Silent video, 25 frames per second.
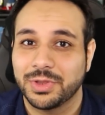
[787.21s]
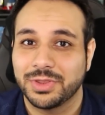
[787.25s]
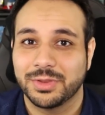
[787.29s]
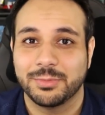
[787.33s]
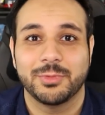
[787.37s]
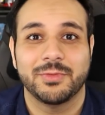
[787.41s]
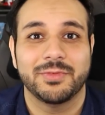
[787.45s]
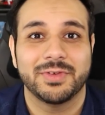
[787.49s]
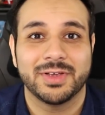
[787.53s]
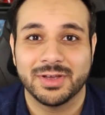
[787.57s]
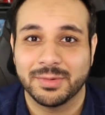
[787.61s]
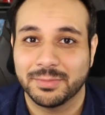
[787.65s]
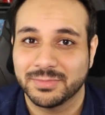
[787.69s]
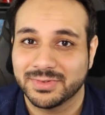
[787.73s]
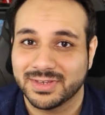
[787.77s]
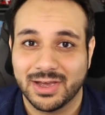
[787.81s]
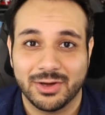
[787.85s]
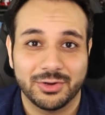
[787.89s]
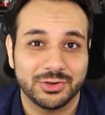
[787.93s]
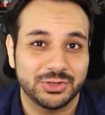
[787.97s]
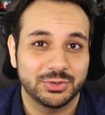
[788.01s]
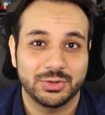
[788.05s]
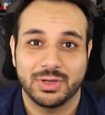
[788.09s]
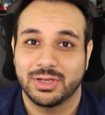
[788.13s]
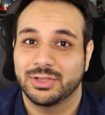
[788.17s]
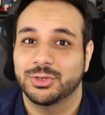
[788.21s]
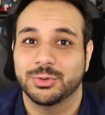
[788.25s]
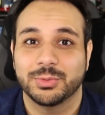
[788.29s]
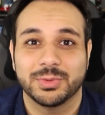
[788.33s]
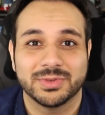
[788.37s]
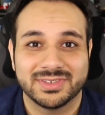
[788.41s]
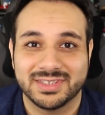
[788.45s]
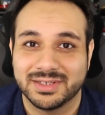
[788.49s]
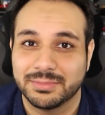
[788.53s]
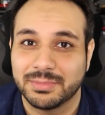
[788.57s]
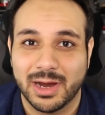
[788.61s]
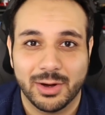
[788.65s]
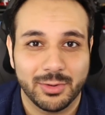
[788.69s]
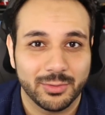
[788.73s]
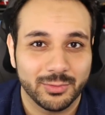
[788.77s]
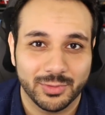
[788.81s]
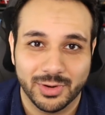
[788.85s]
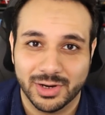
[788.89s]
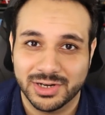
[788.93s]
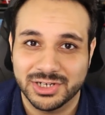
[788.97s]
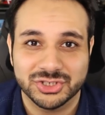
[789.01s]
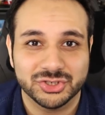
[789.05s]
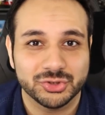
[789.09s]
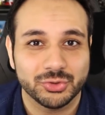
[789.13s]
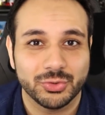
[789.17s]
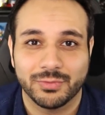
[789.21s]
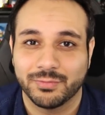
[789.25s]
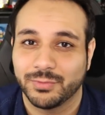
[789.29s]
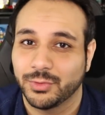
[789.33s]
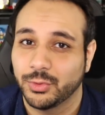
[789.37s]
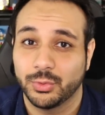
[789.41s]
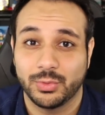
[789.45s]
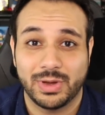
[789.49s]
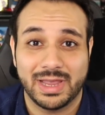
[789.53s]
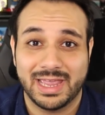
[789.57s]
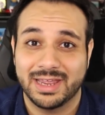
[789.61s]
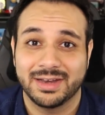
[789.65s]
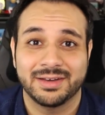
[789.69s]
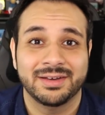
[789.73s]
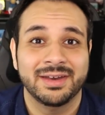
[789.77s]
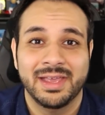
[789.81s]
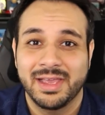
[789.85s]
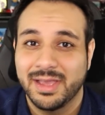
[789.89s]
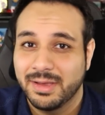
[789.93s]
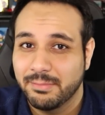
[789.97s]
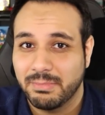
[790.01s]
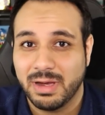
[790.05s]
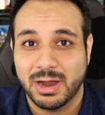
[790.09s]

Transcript: When the movie comes out, you will see my initial review and